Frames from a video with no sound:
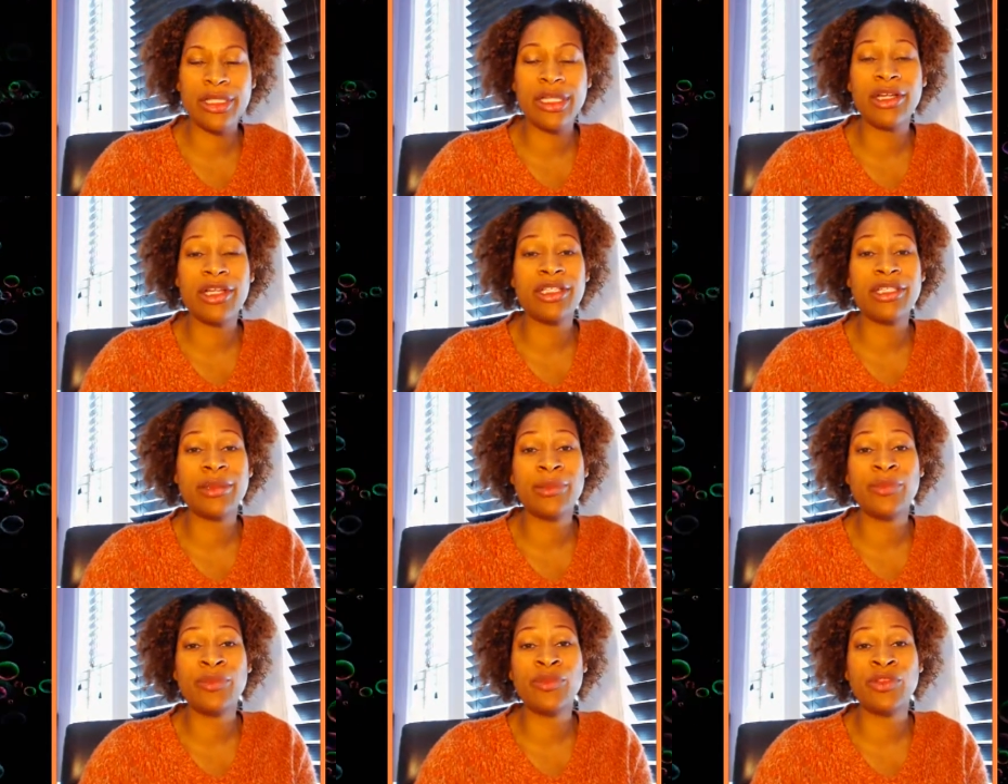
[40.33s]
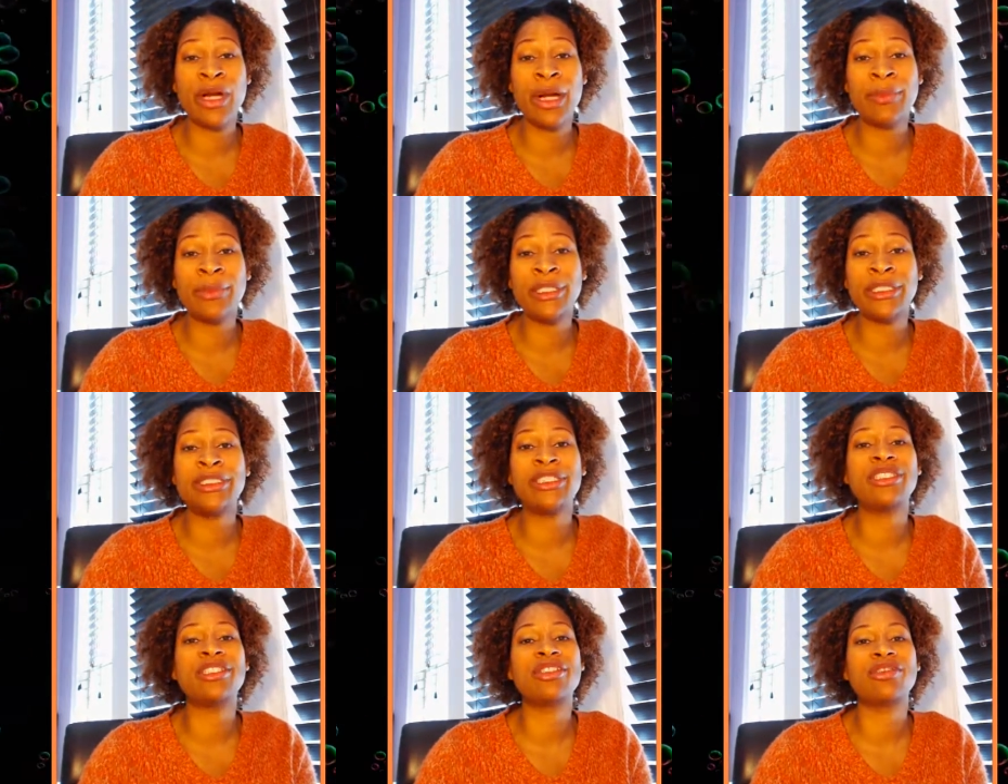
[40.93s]
There is some drama
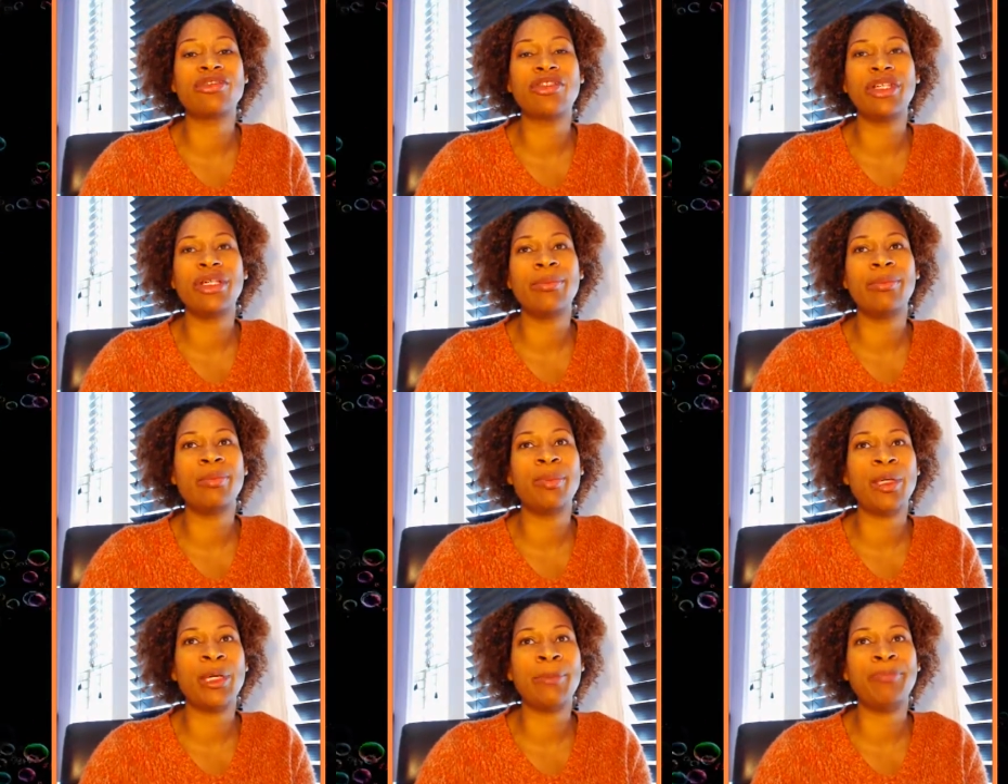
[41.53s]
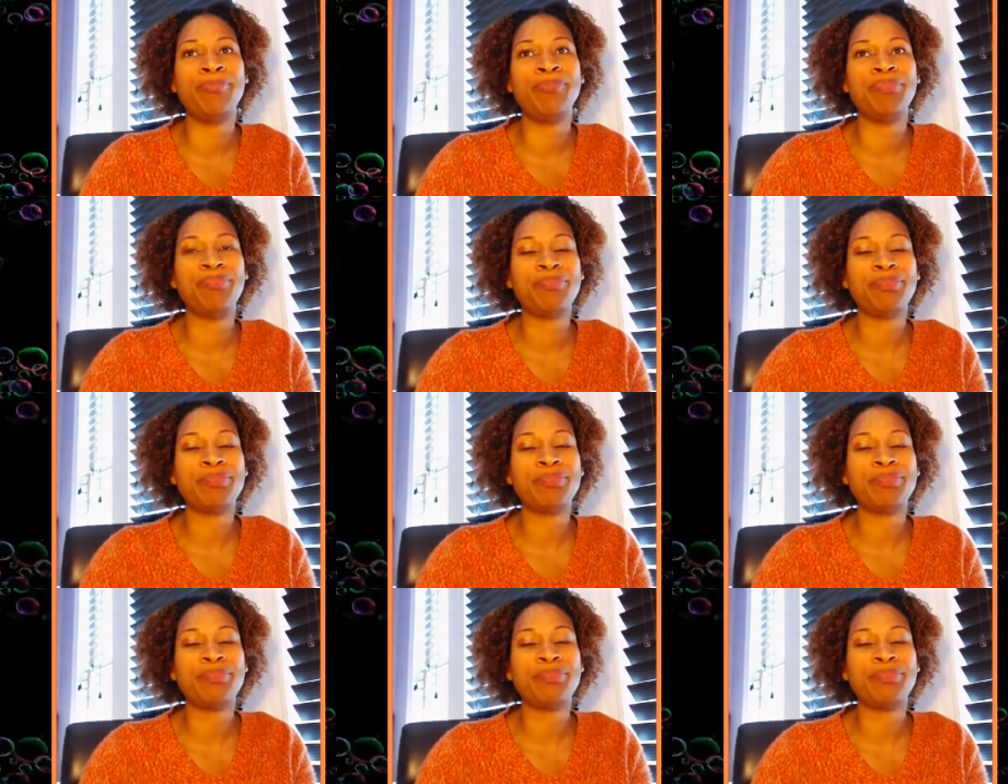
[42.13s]
on this street, but